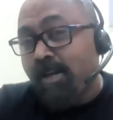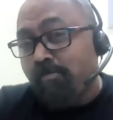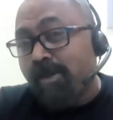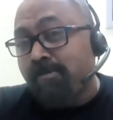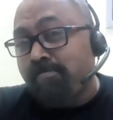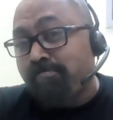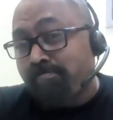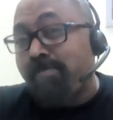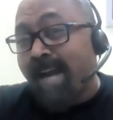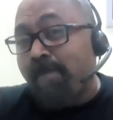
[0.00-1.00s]
But
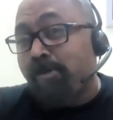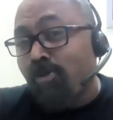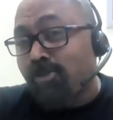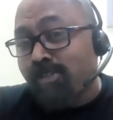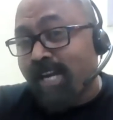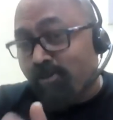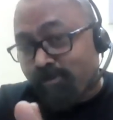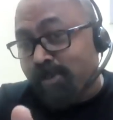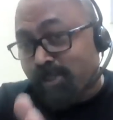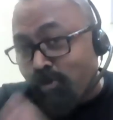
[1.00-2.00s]
I must also tell you,
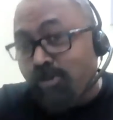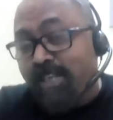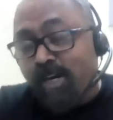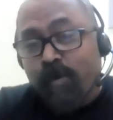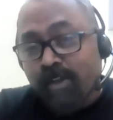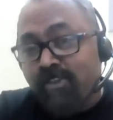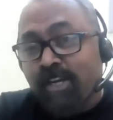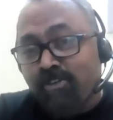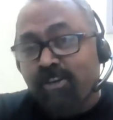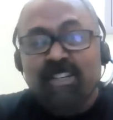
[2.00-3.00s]
it was a good set of questions
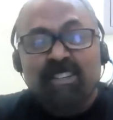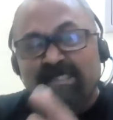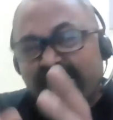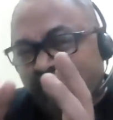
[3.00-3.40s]
that he created.